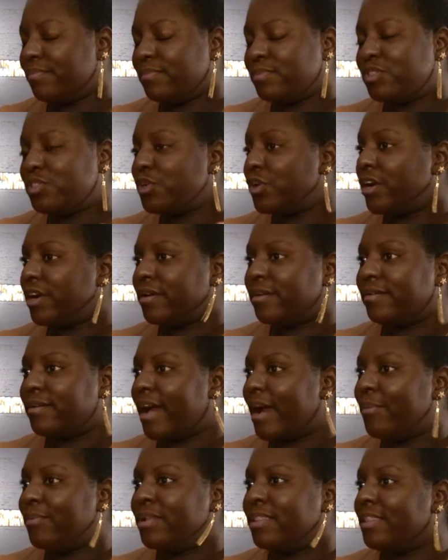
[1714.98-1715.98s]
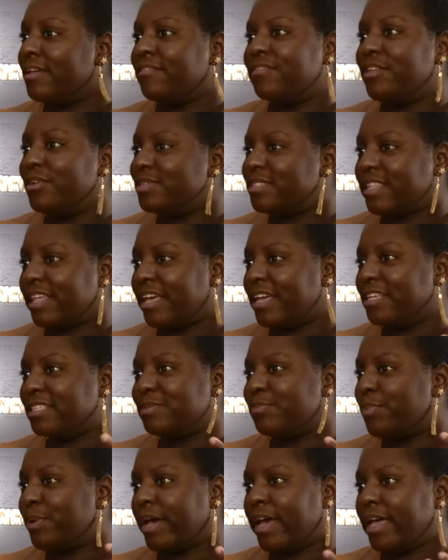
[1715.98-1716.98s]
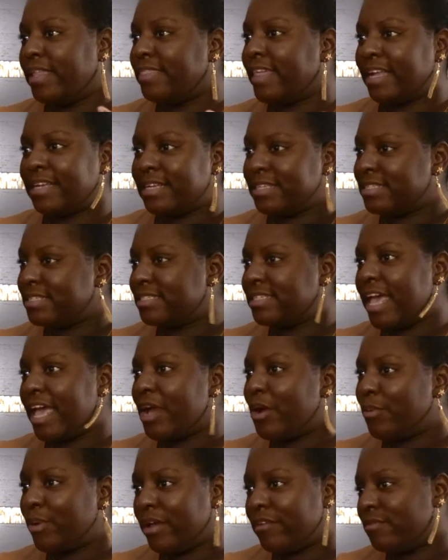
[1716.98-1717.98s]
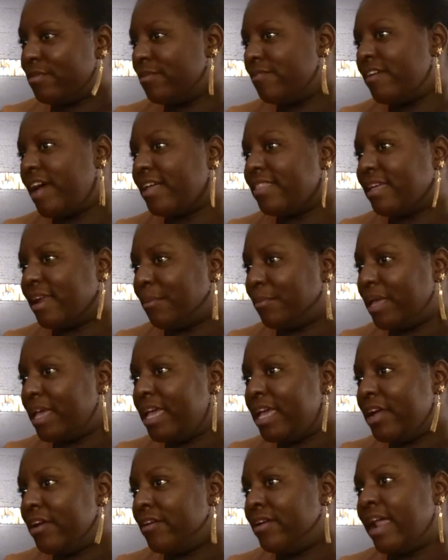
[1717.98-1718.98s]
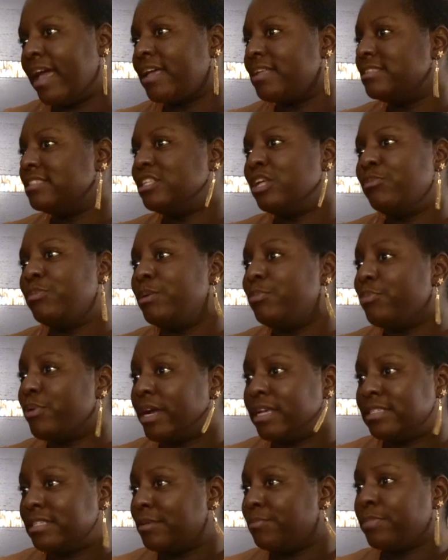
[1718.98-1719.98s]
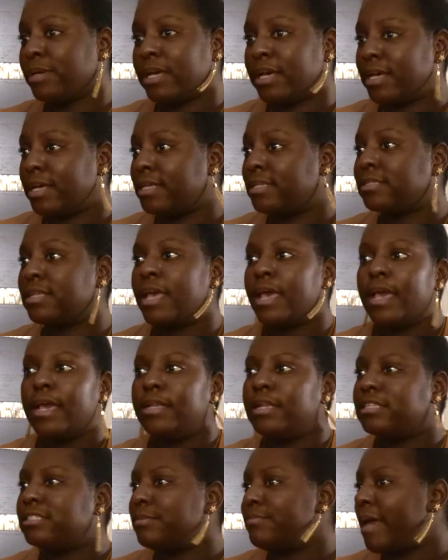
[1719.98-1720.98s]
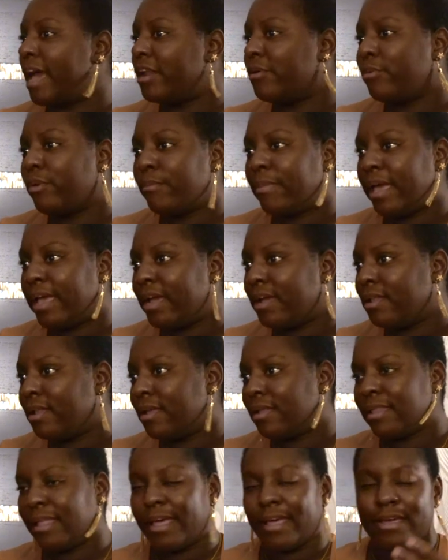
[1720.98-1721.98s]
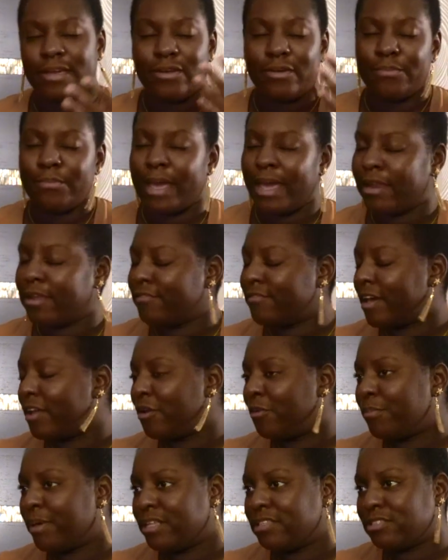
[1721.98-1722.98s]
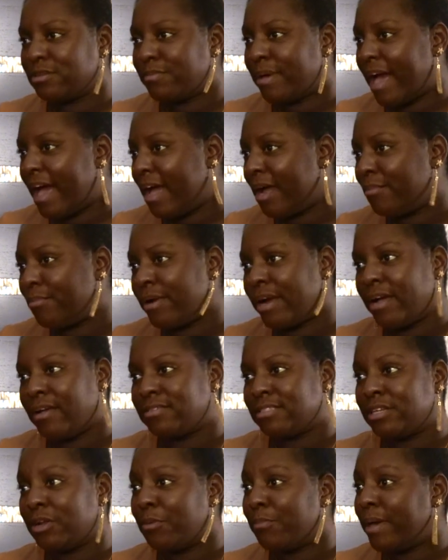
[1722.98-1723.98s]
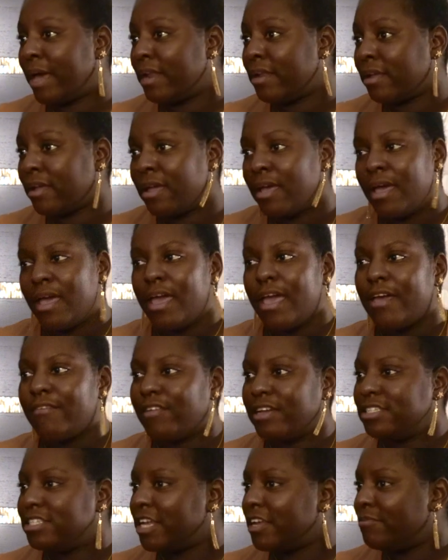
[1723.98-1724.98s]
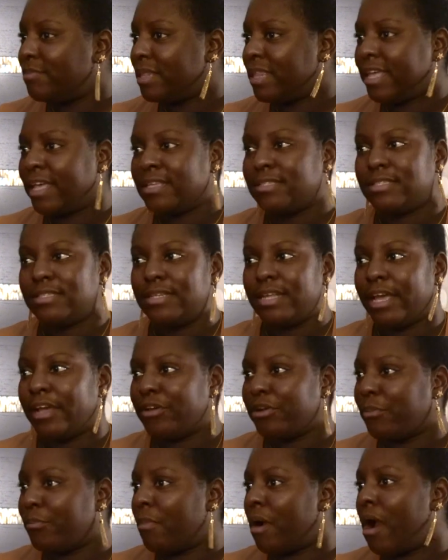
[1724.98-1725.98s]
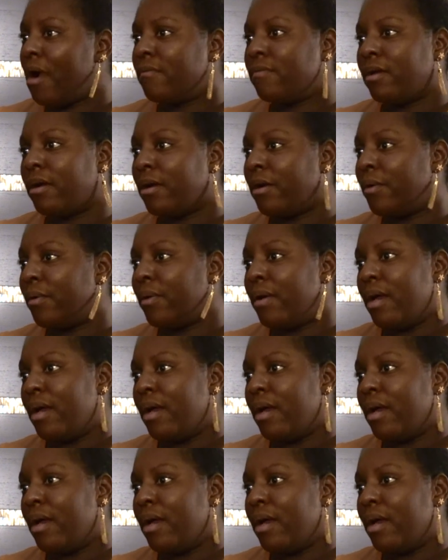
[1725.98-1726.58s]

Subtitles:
Sure, I would love those things, but that doesn't take away from the fact that I'm here and I can still be present, because it doesn't matter what my hair look like. It don't matter if I don't pencil my eyebrows. It don't matter if I shave my legs today or tomorrow.